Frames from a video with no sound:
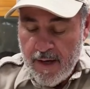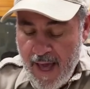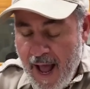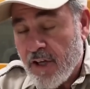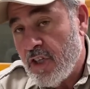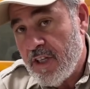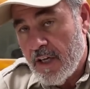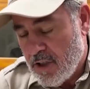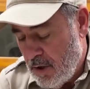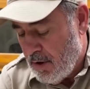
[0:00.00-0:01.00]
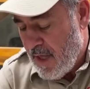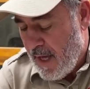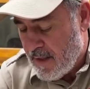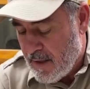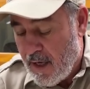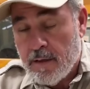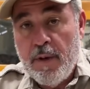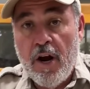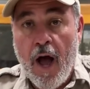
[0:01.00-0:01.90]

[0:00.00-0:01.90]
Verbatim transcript: actually does two things. It gives me an